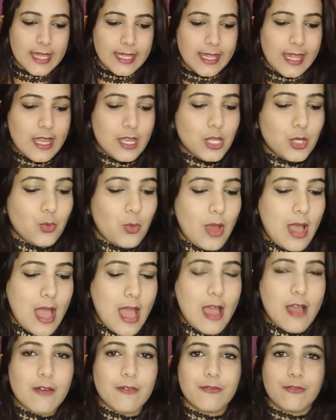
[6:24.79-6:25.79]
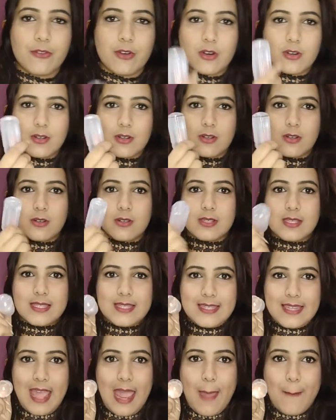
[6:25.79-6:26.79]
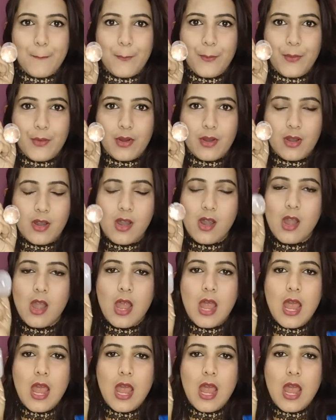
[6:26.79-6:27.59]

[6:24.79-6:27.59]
then you have a stamper